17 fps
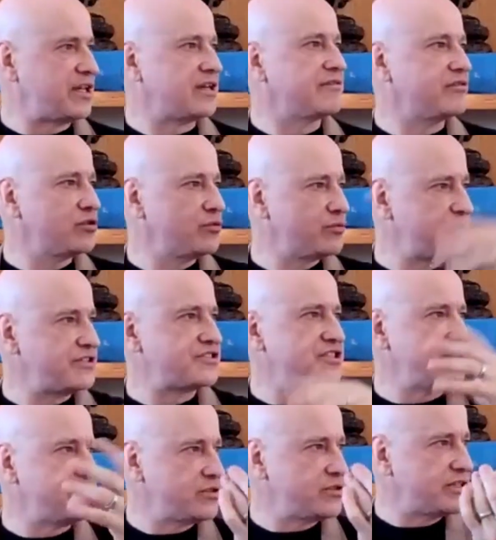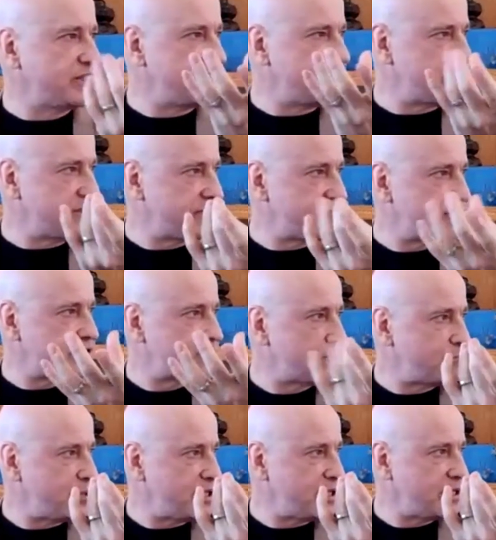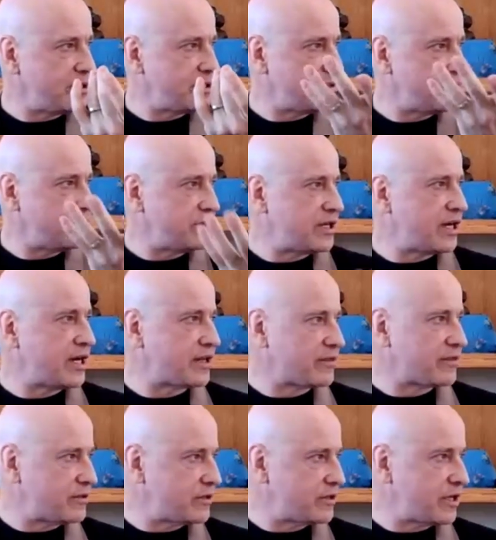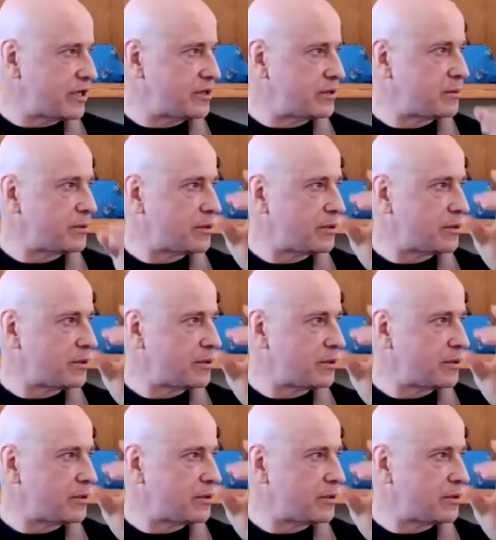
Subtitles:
Giver, receiver, and gift. Bing, you got it there again.